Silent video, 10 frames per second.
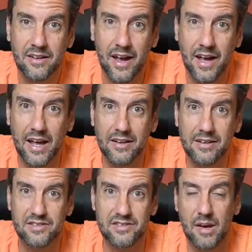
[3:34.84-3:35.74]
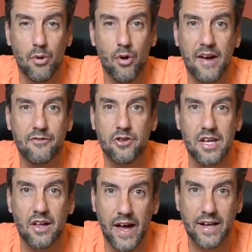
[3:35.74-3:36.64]
And December after
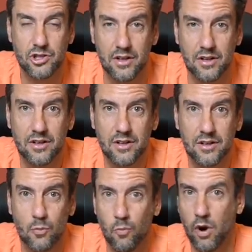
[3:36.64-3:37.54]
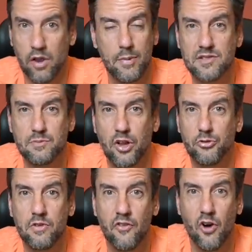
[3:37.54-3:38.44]
the election, one of the best months
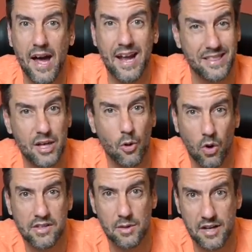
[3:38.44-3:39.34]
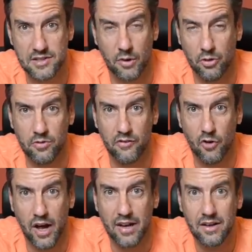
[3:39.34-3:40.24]
we've ever had. I think it was the best month we've ever
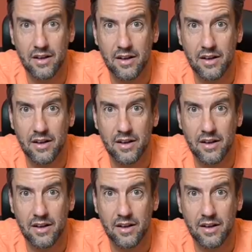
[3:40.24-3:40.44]
had.